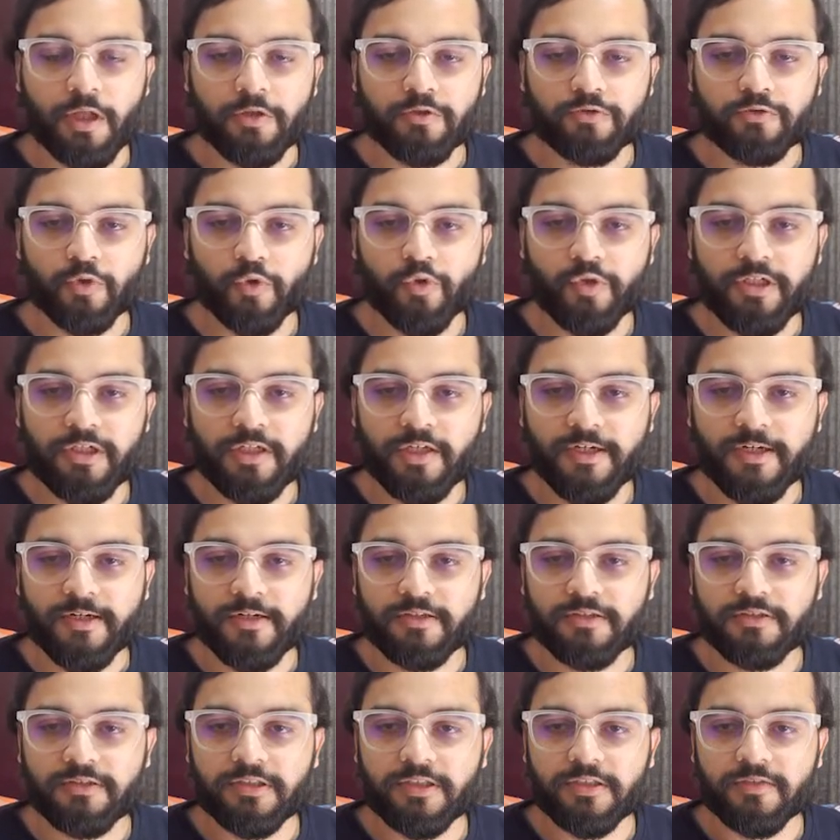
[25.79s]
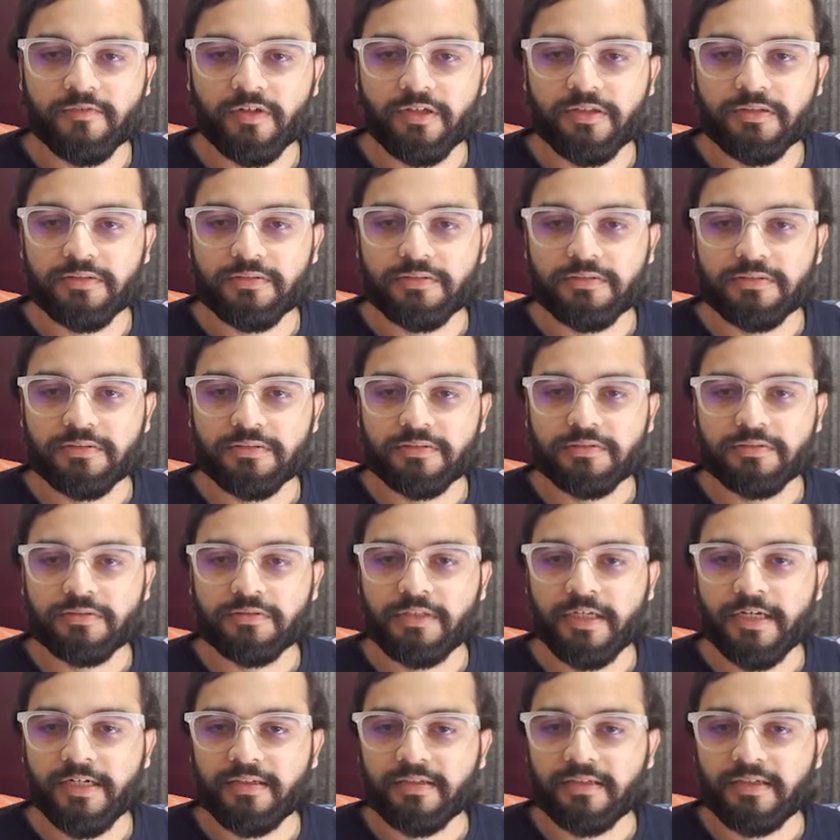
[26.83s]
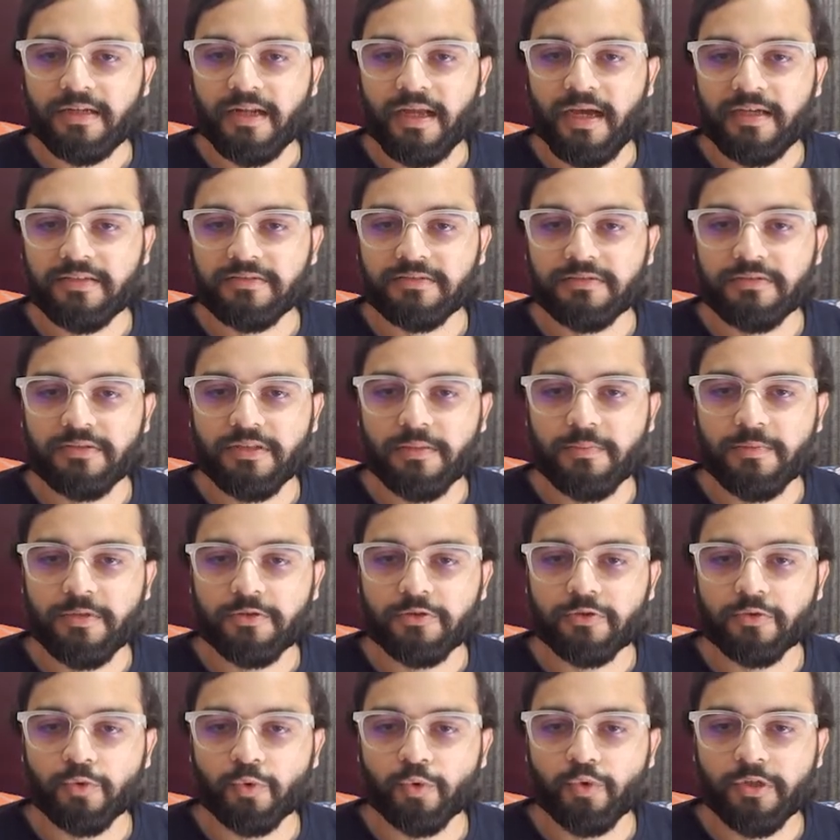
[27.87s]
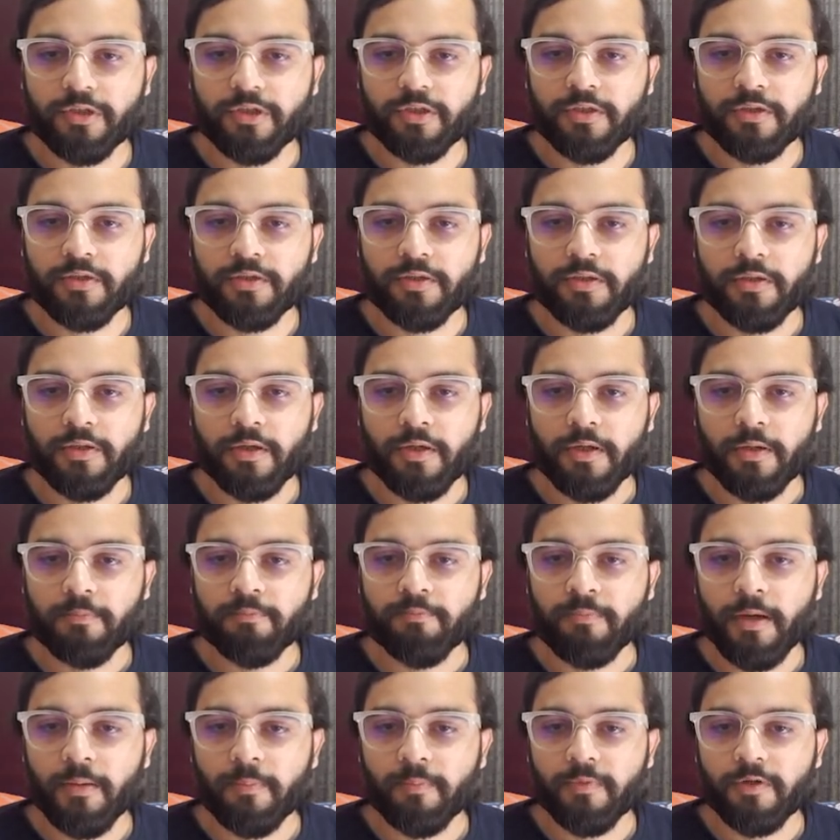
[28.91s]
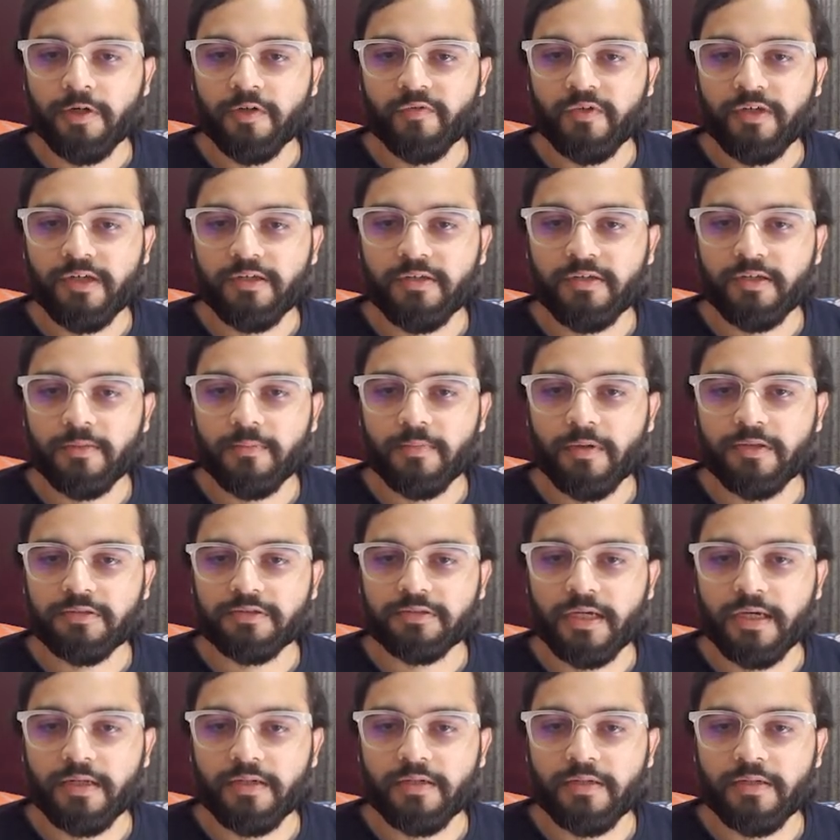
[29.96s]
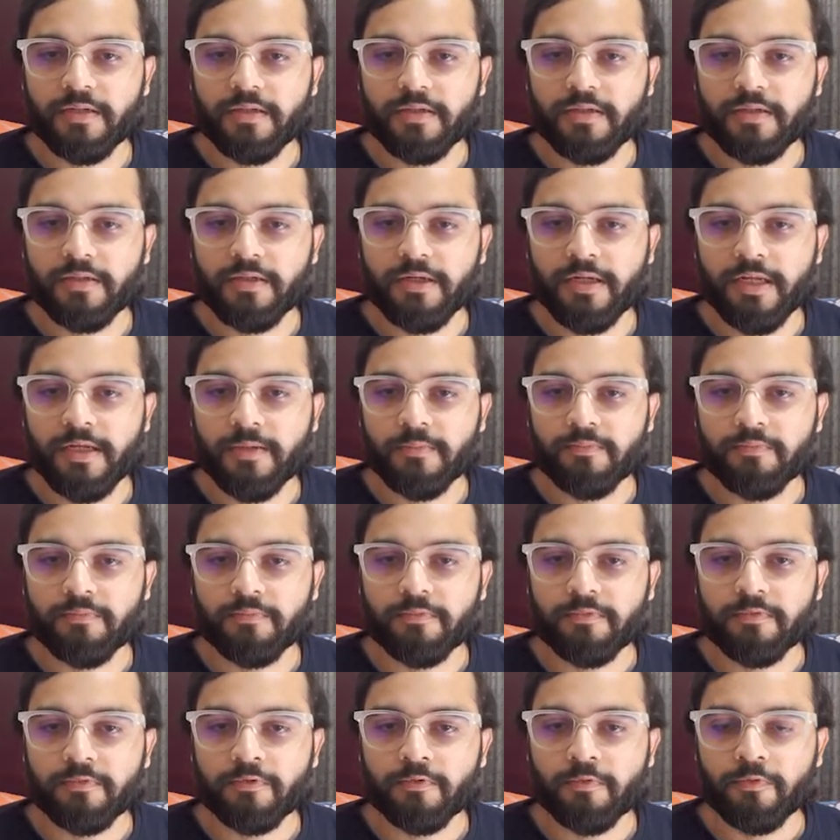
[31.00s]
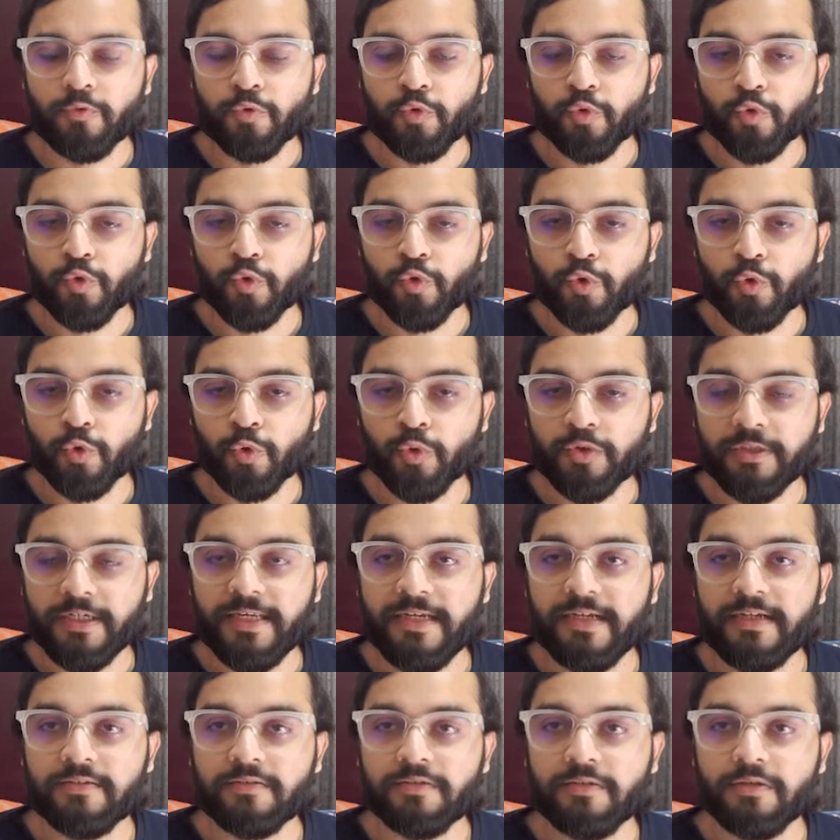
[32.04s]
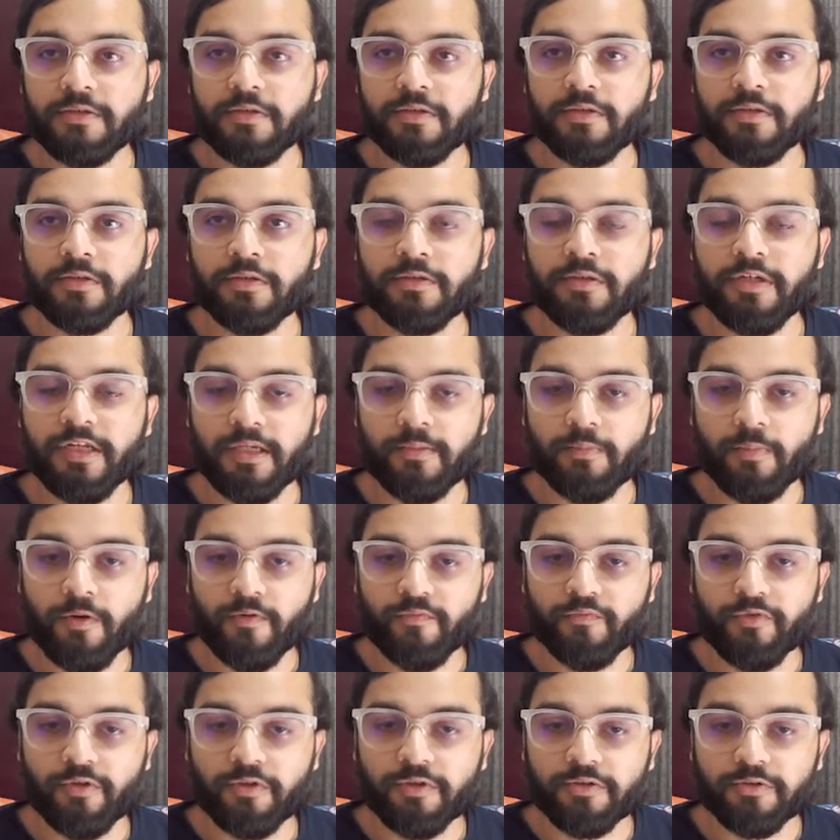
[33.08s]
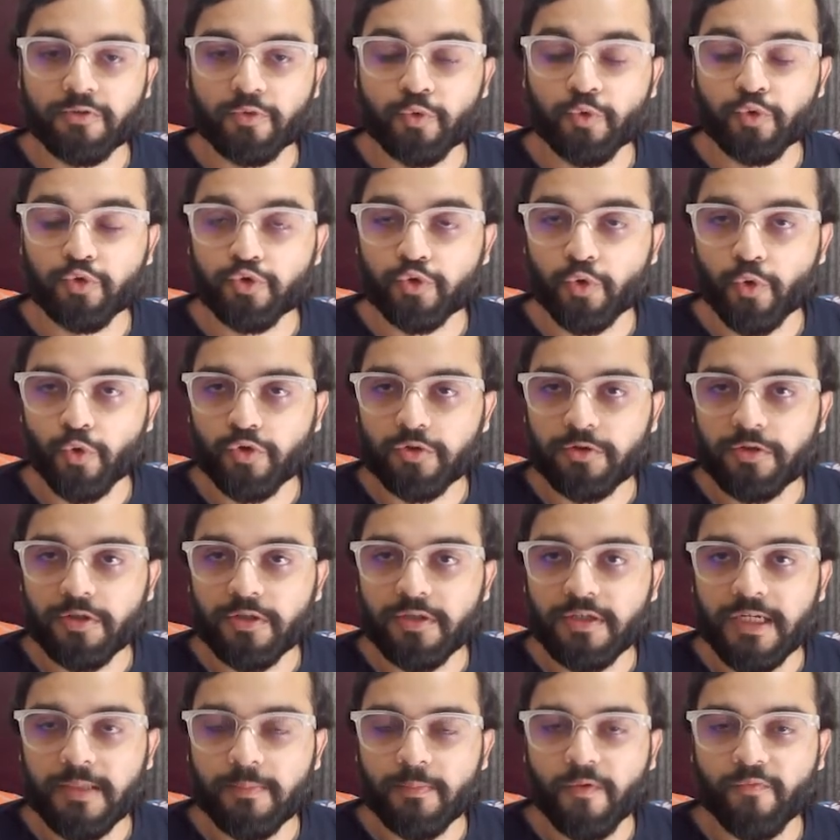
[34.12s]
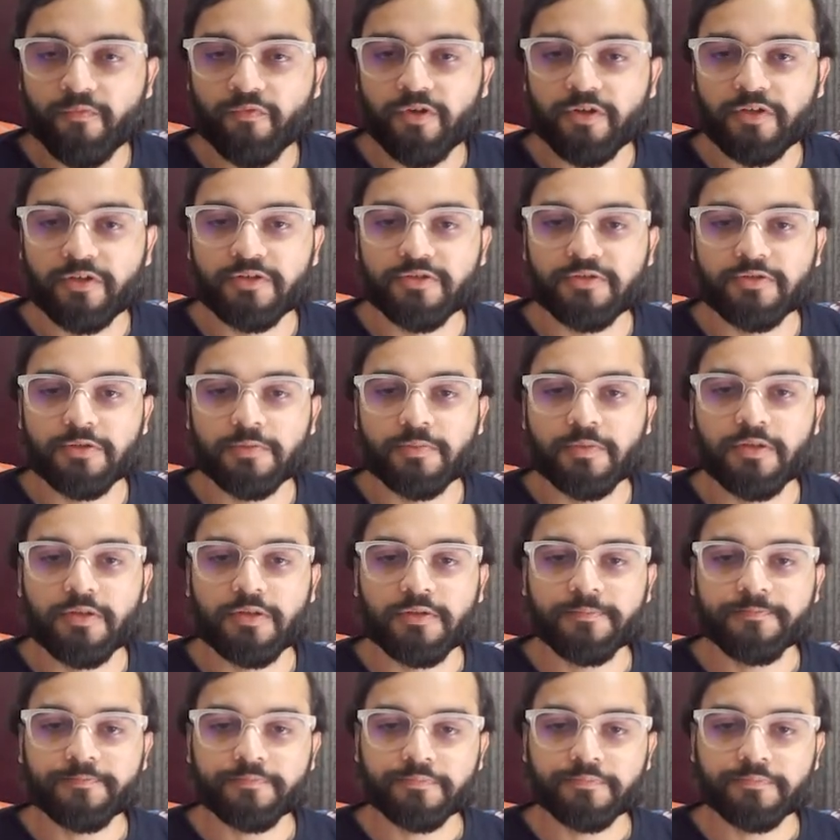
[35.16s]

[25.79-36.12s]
So here it is given that class name is courier, member variables are name to take the name of the to store the name of the customer,